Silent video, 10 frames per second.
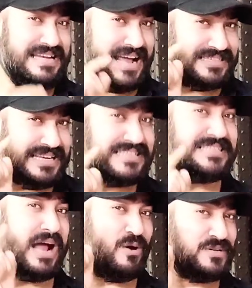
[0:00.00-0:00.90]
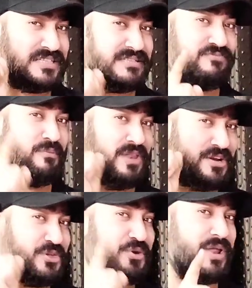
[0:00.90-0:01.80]
Does it sound
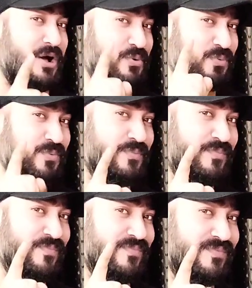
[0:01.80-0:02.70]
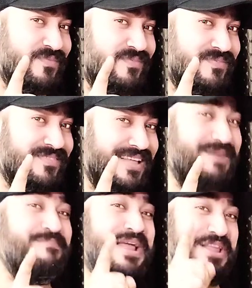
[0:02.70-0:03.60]
familiar to you now?
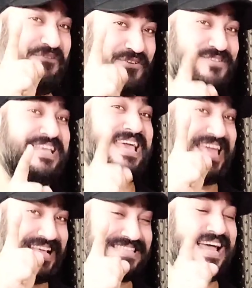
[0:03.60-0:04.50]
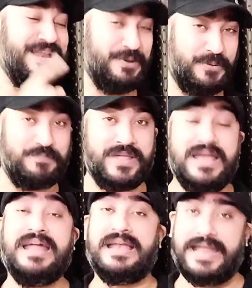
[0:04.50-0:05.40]
Many of you say yes, I know.
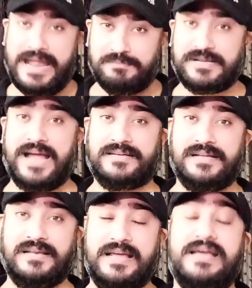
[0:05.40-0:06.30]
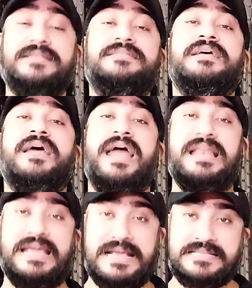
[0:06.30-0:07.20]
Name title is
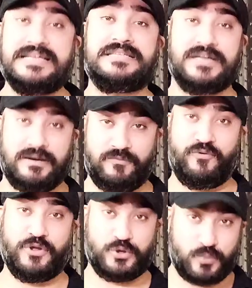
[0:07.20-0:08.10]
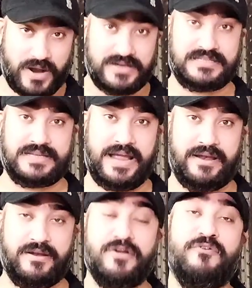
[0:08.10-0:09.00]
an easy term for you to
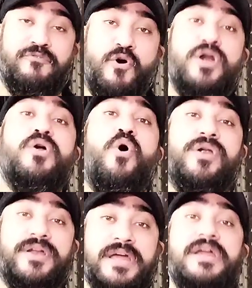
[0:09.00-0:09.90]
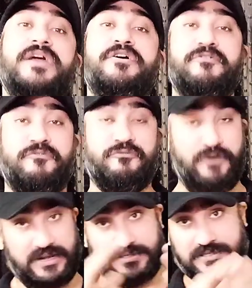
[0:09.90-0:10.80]
understand for
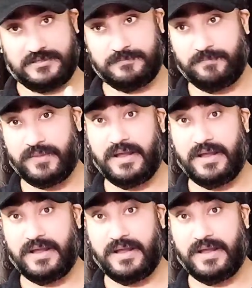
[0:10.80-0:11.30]
Honorifics.